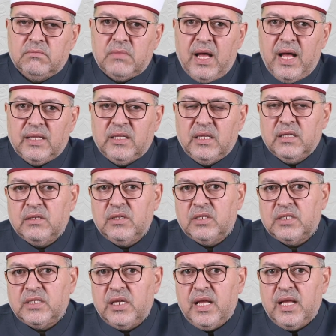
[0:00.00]
adding,
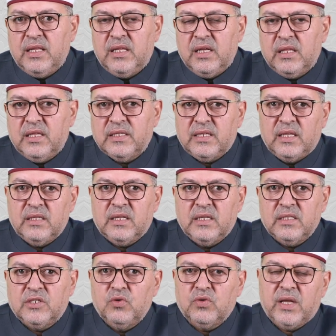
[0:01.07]
let's say, ending the
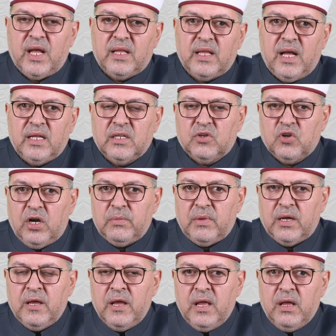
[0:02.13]
sentence, you can add a
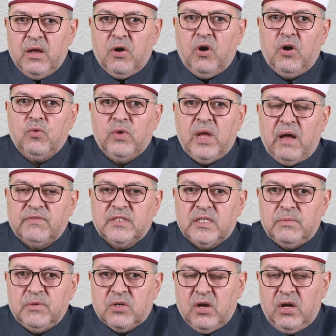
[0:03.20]
comma, or we have
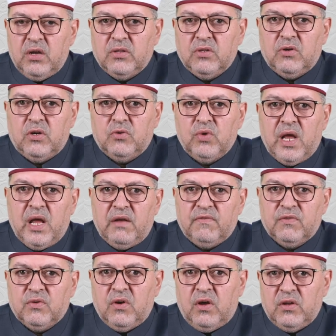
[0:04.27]
semicolon, or we
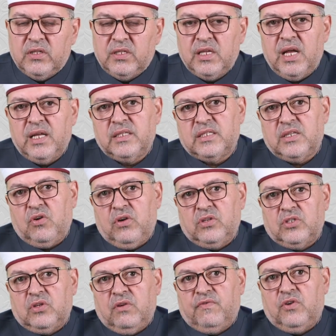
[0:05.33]
have colon, and so on
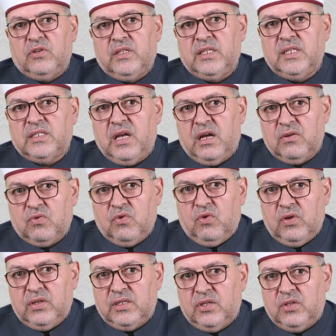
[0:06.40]
and so forth. These are
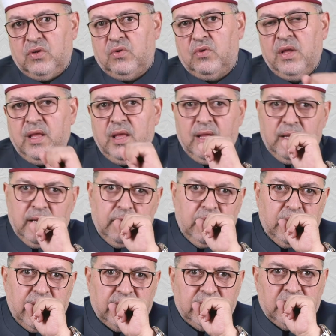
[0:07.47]
called
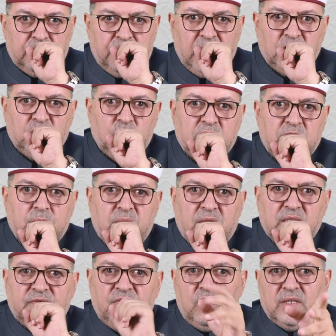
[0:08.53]
that is punctuation
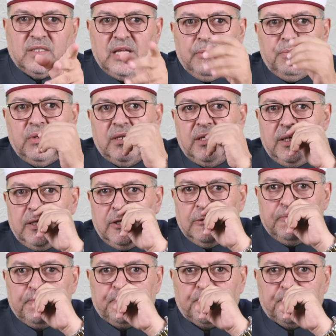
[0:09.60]
marks. For example, here